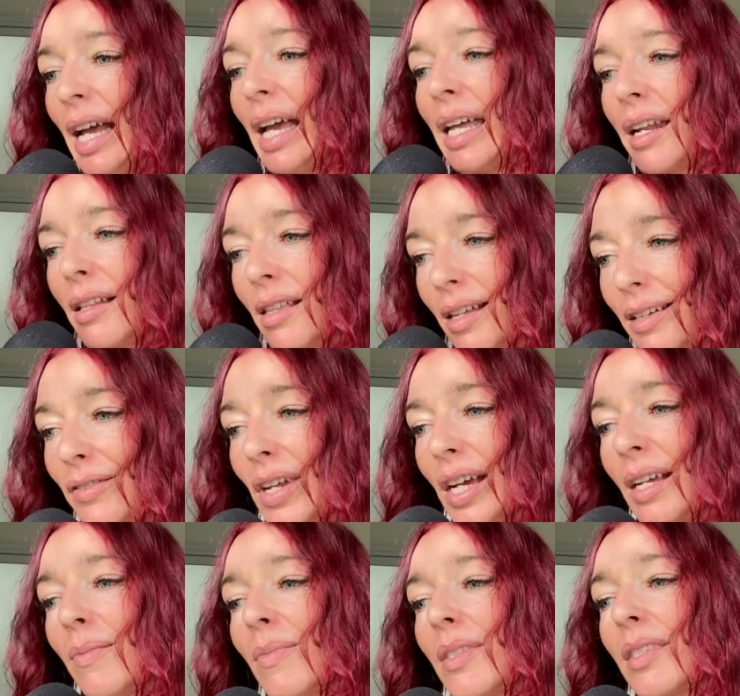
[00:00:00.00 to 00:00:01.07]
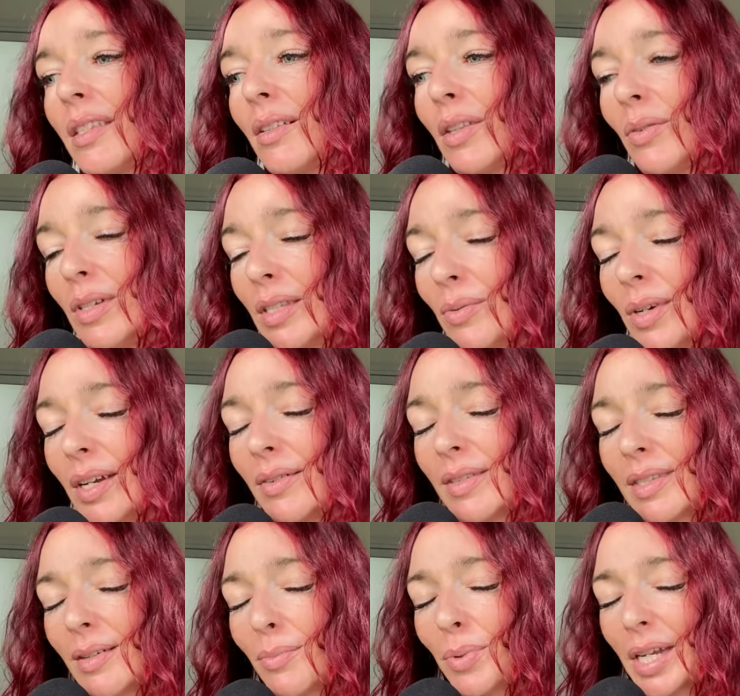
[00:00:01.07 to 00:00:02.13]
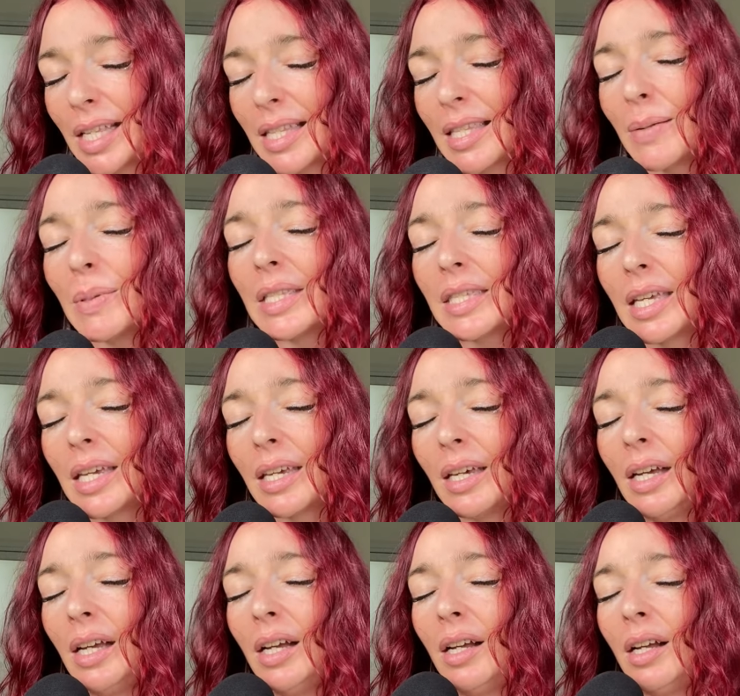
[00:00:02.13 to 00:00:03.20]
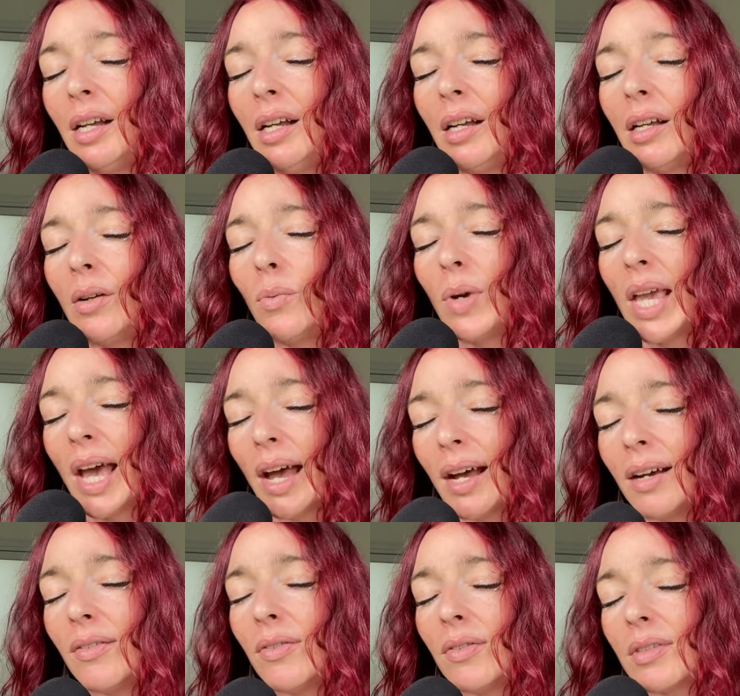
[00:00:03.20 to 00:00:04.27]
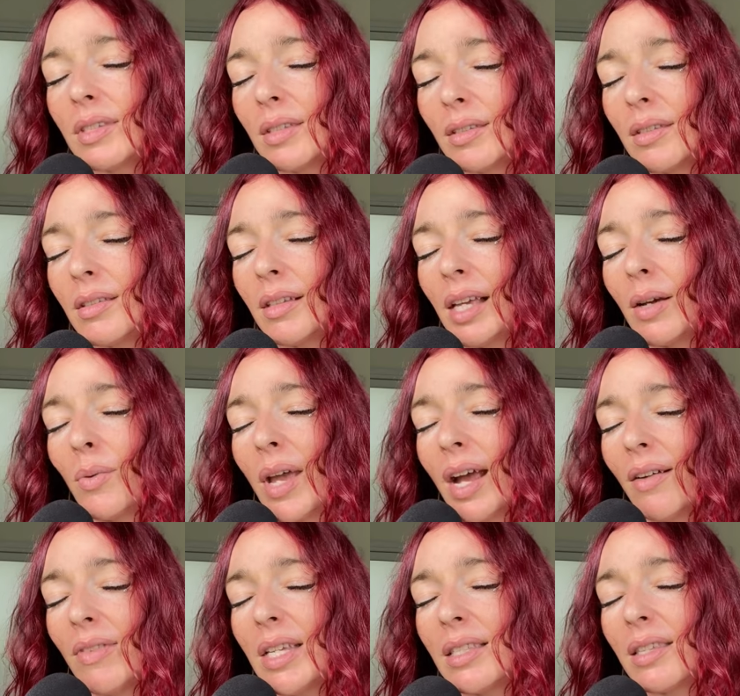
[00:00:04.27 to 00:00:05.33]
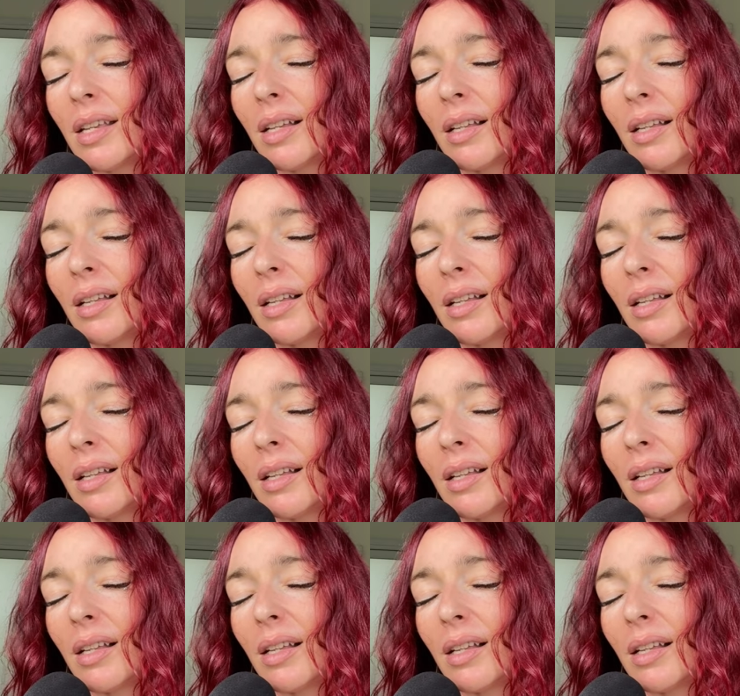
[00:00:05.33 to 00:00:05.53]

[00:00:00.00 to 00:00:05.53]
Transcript: And a lot of times the reason why I was bringing this up is like we have like we have these